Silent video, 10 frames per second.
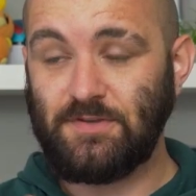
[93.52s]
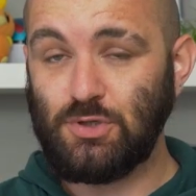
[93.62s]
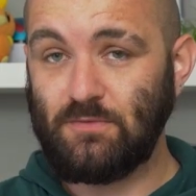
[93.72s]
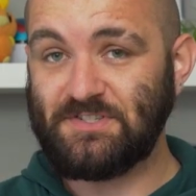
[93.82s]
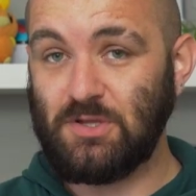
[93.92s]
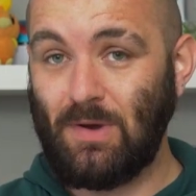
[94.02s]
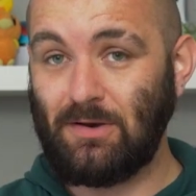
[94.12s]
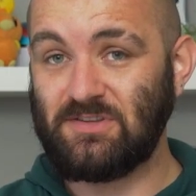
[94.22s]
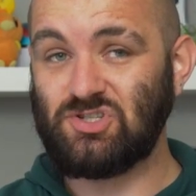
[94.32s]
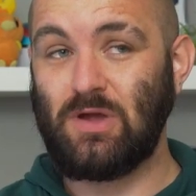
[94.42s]
the 2 of us that went
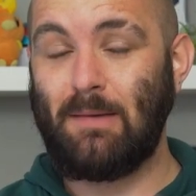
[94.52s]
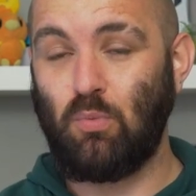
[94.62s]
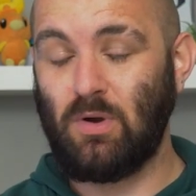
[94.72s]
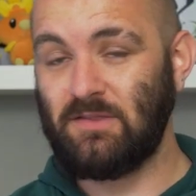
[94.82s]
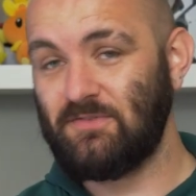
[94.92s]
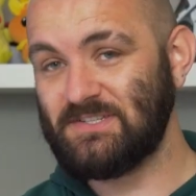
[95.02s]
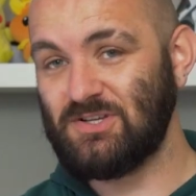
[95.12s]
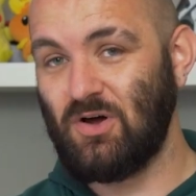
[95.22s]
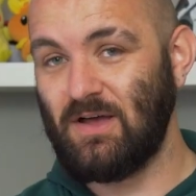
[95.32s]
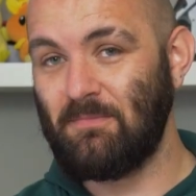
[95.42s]
on this trip, one of us
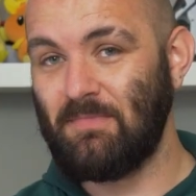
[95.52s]
got